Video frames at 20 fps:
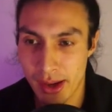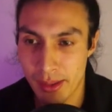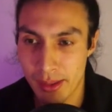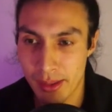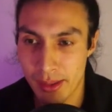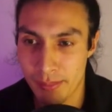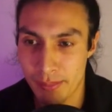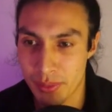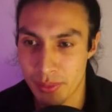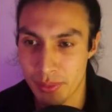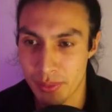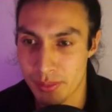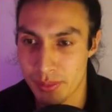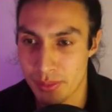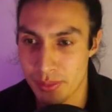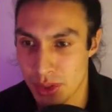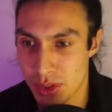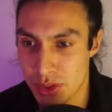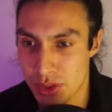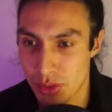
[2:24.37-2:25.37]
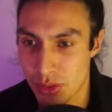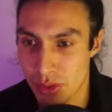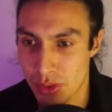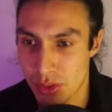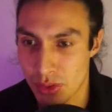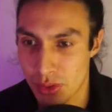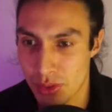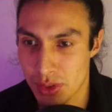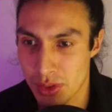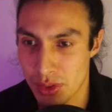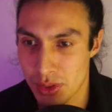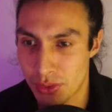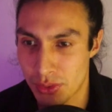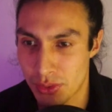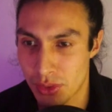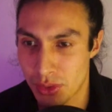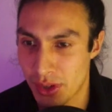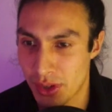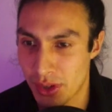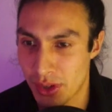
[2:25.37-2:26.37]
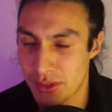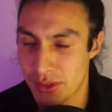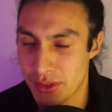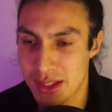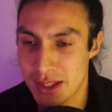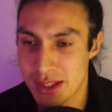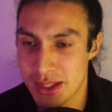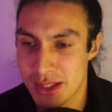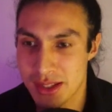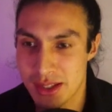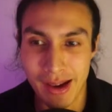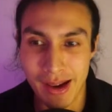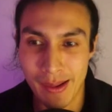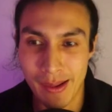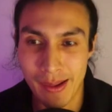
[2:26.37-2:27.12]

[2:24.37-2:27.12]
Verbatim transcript: That's 1, 2, 3, 4, 5, 6 stages.